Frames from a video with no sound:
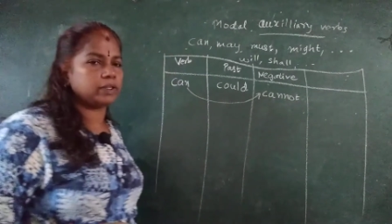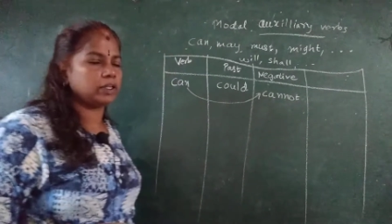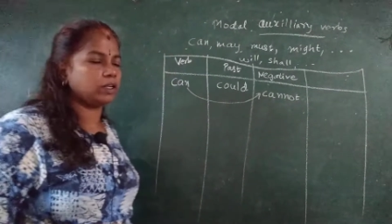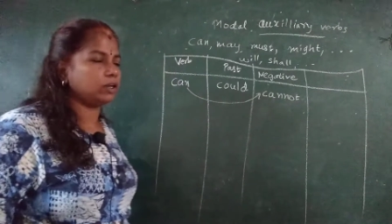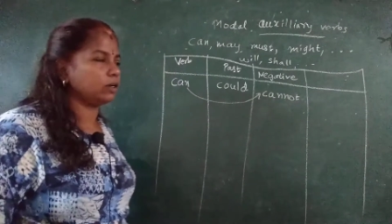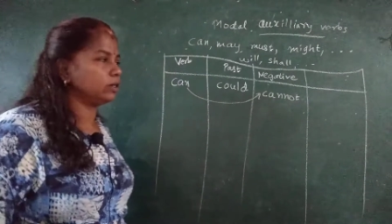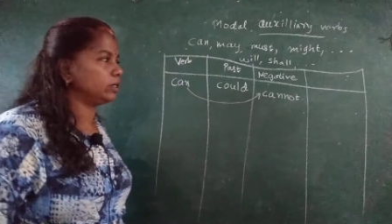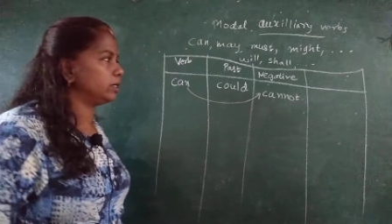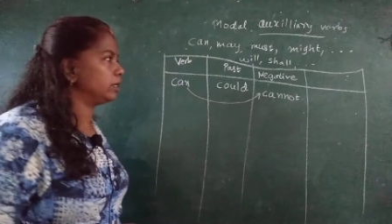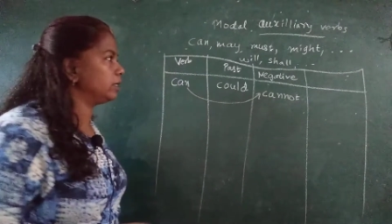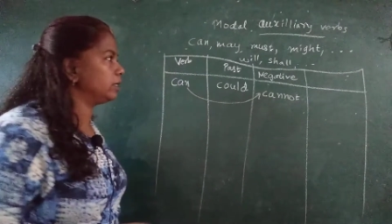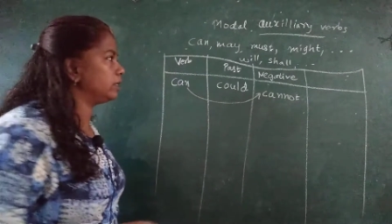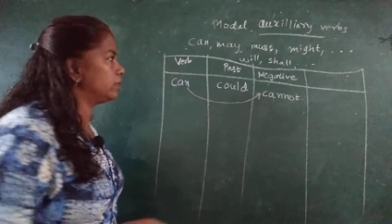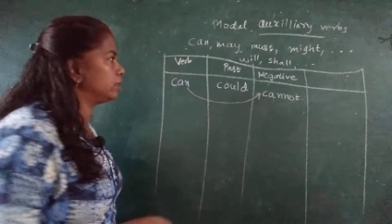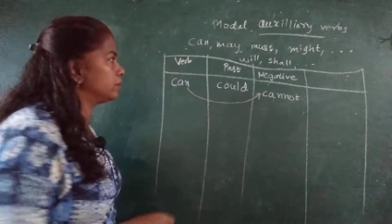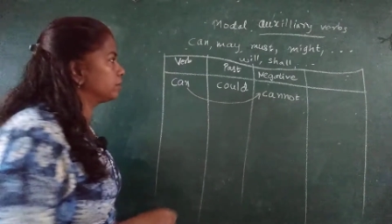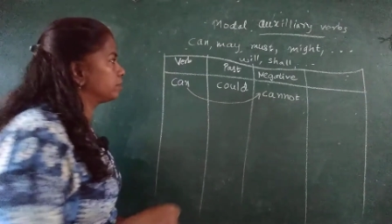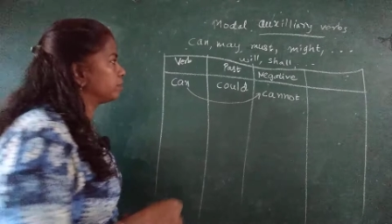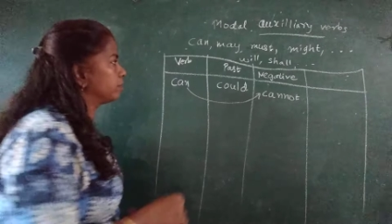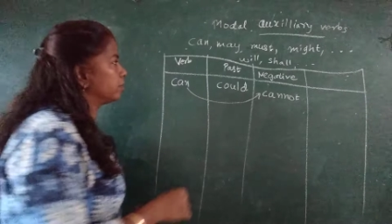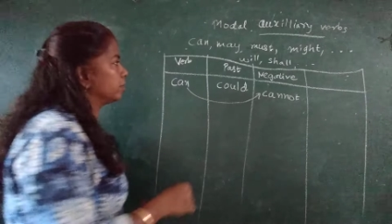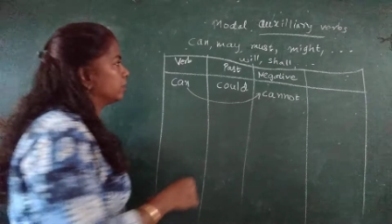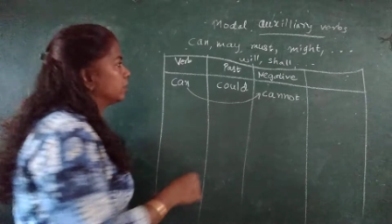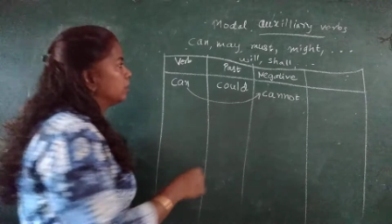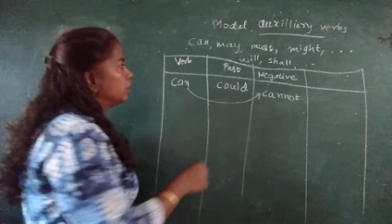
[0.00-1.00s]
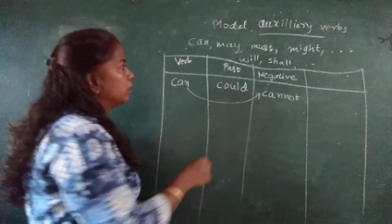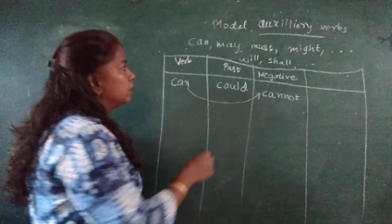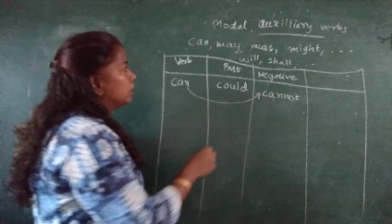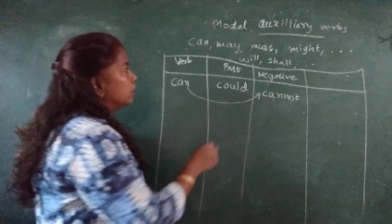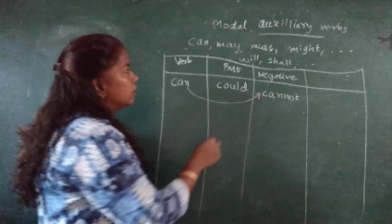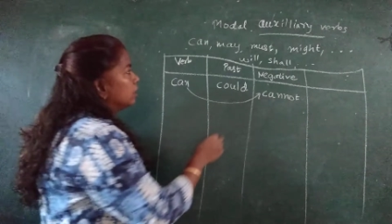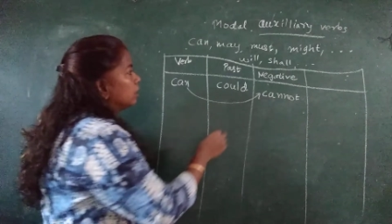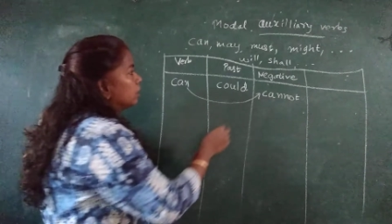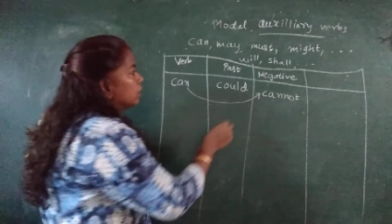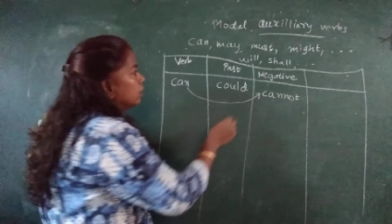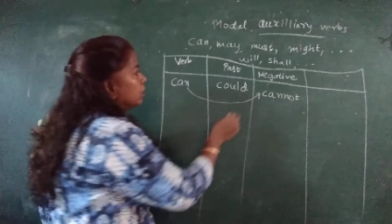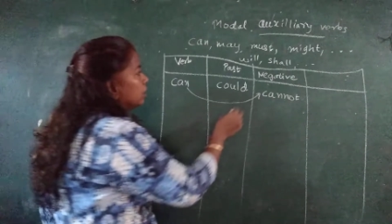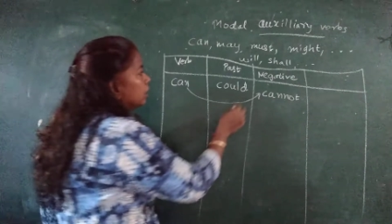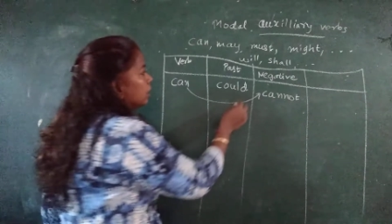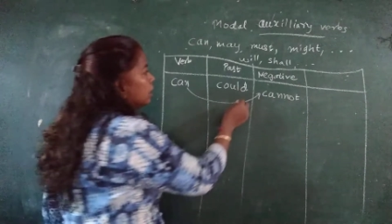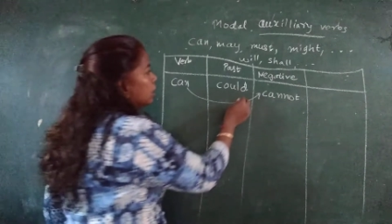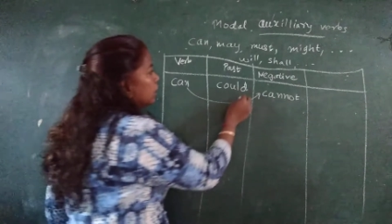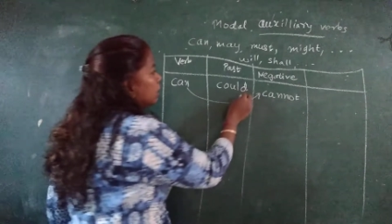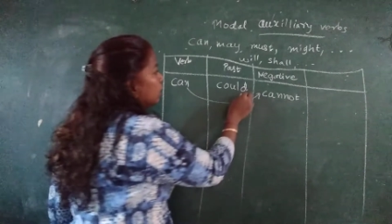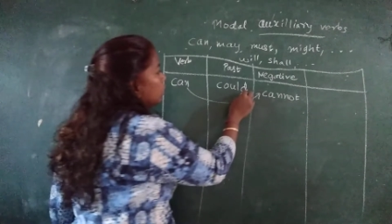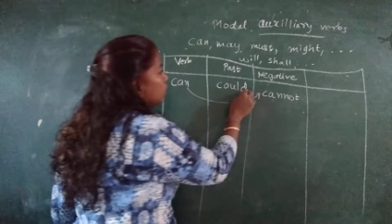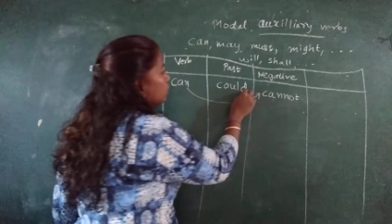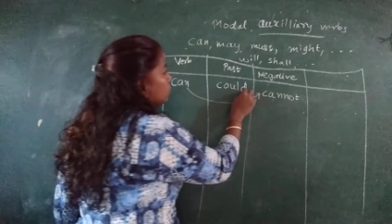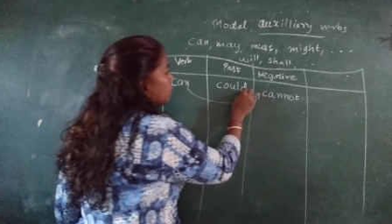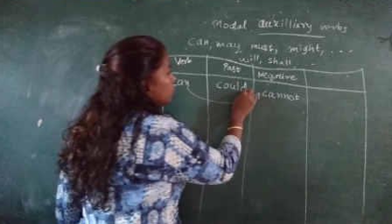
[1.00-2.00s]
Got it?
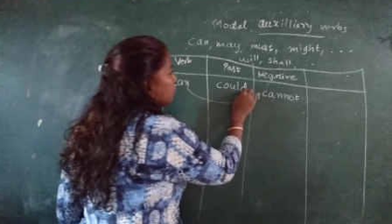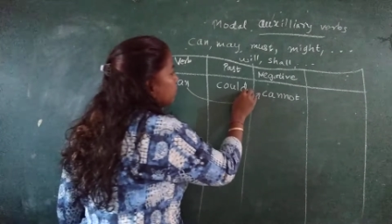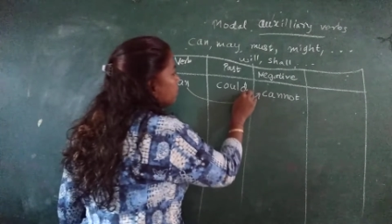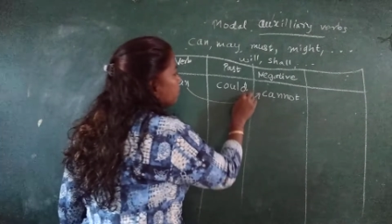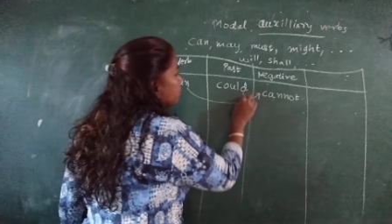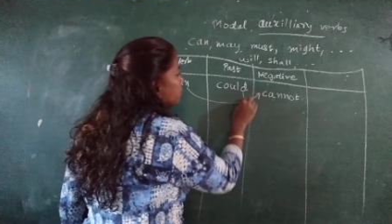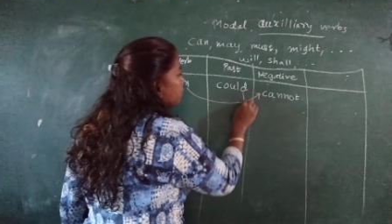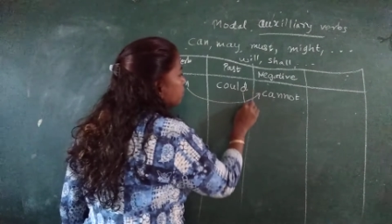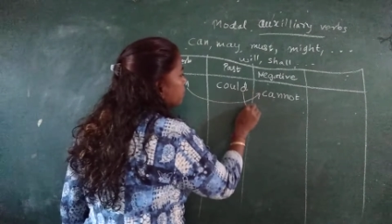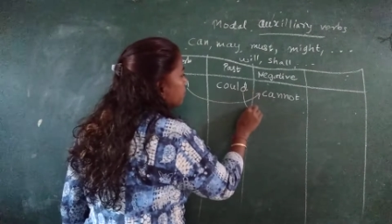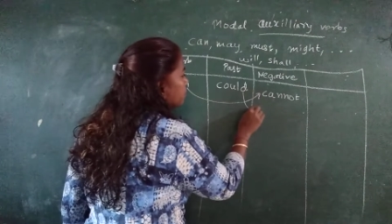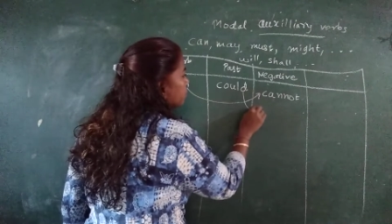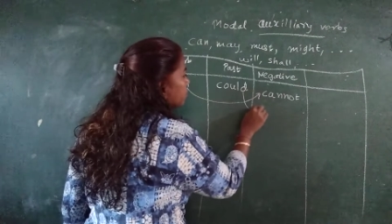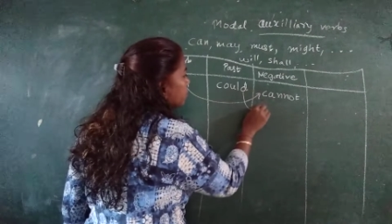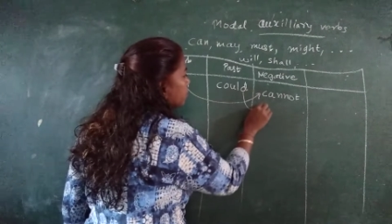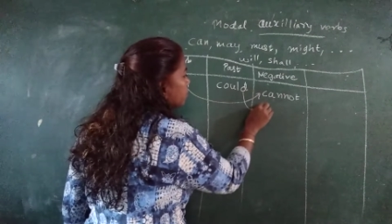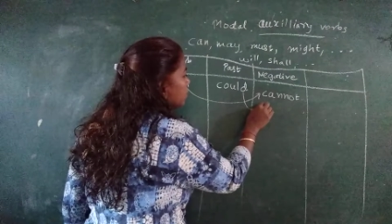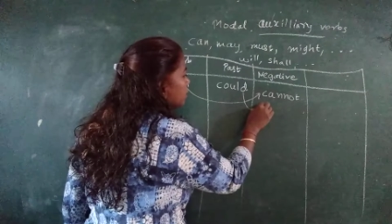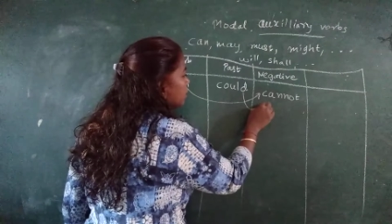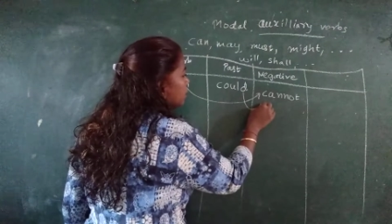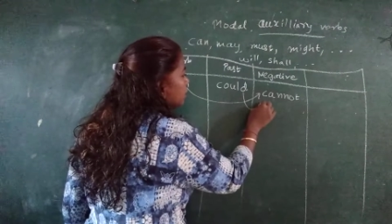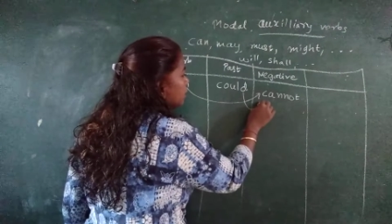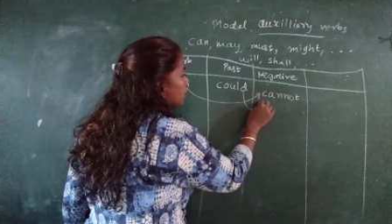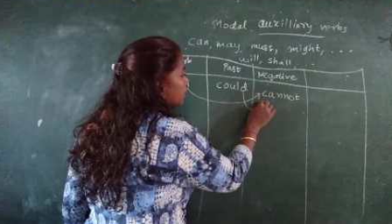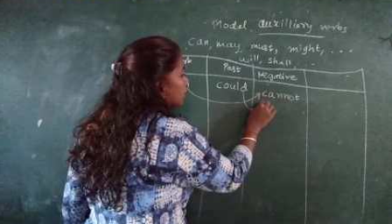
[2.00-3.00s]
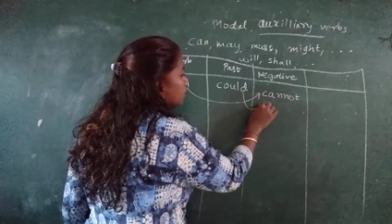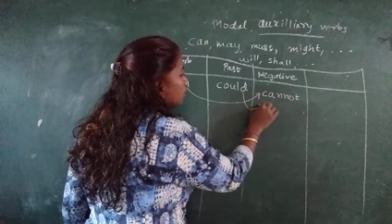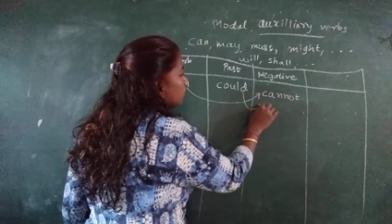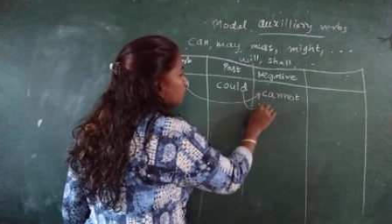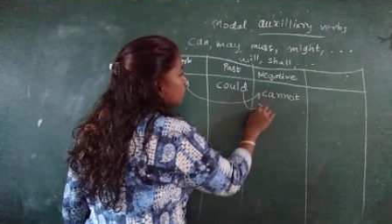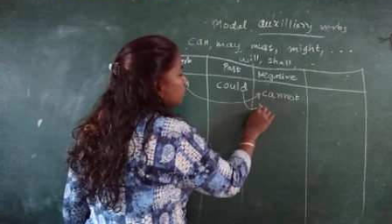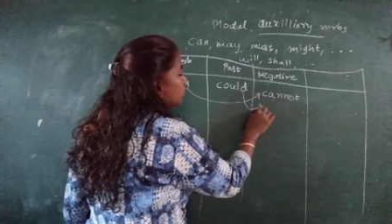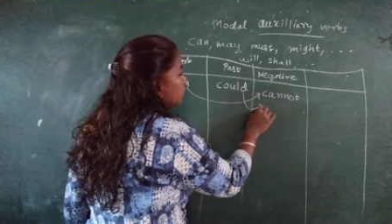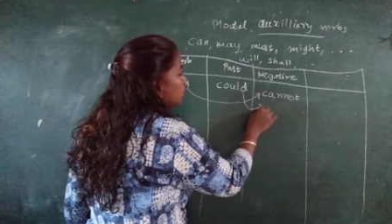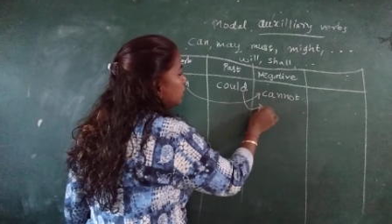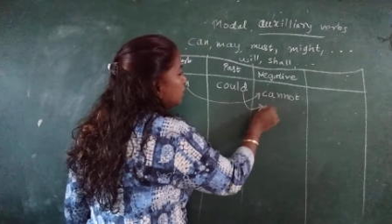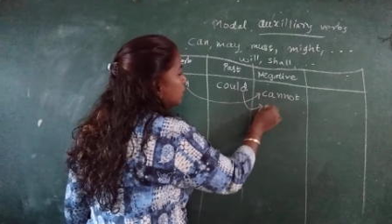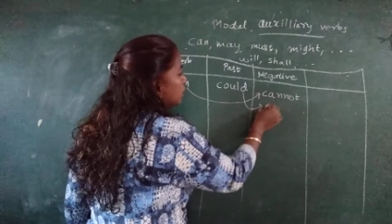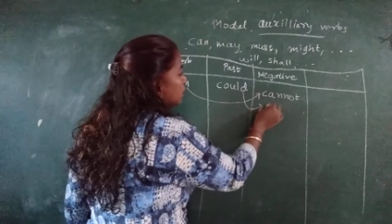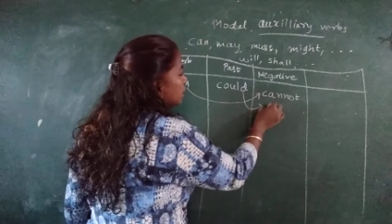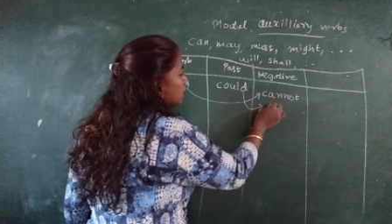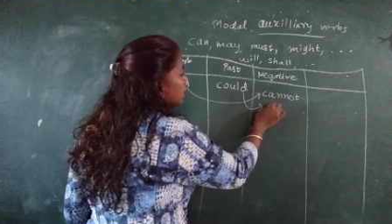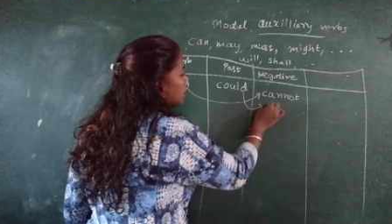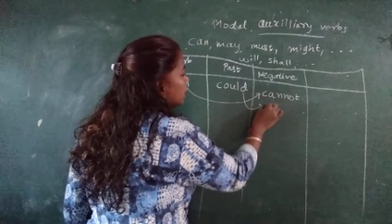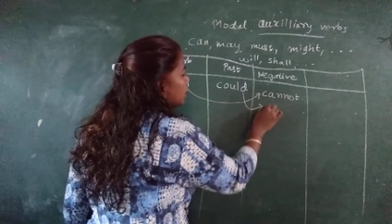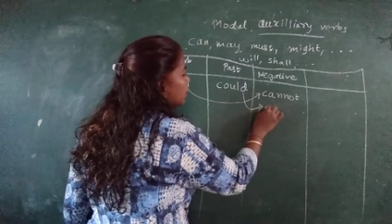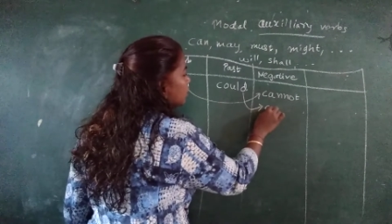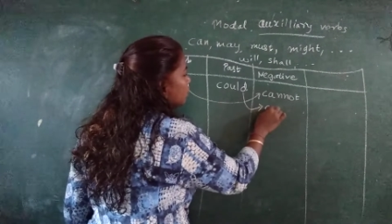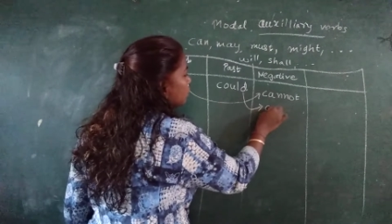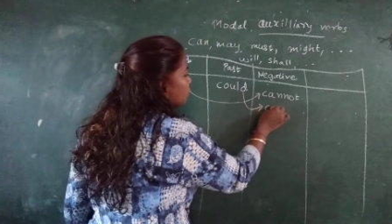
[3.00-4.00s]
Now, could
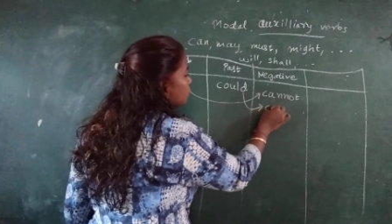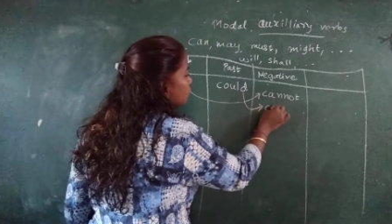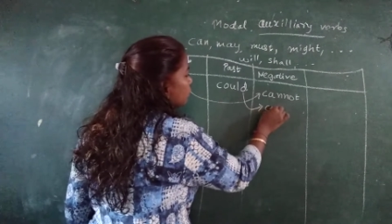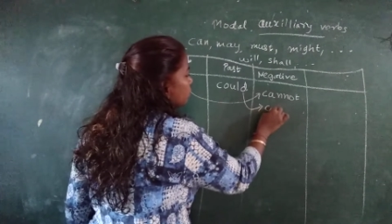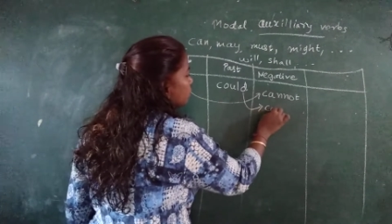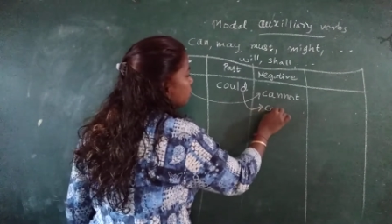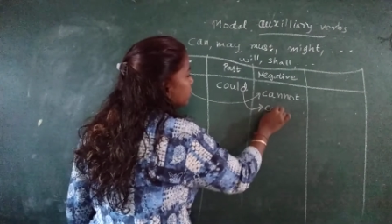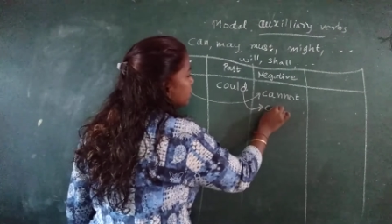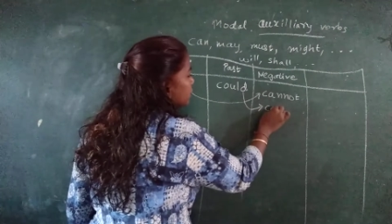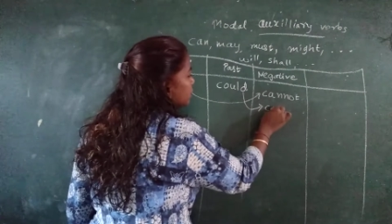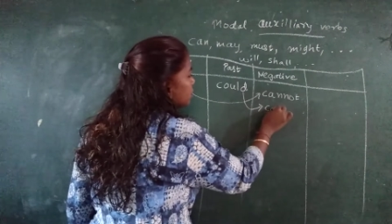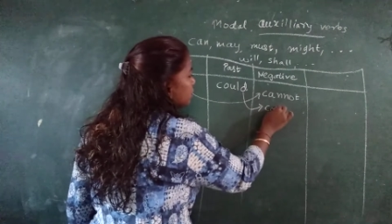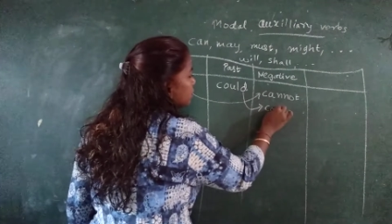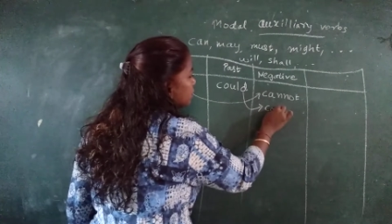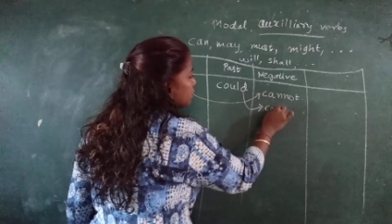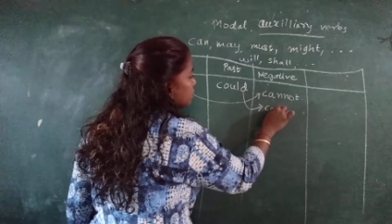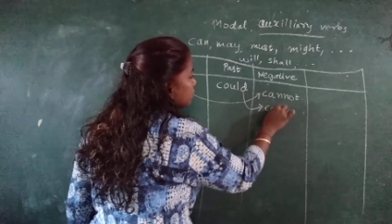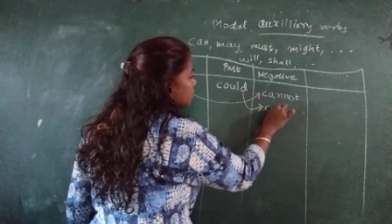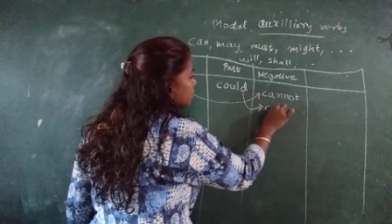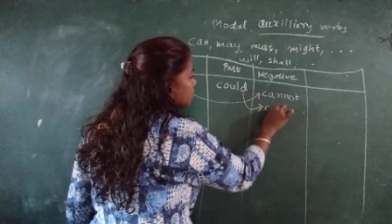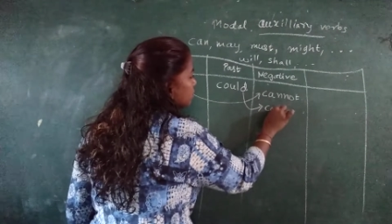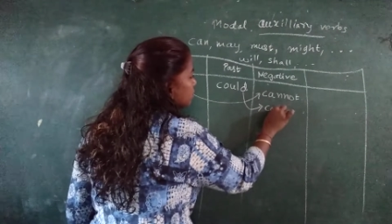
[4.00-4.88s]
negative form is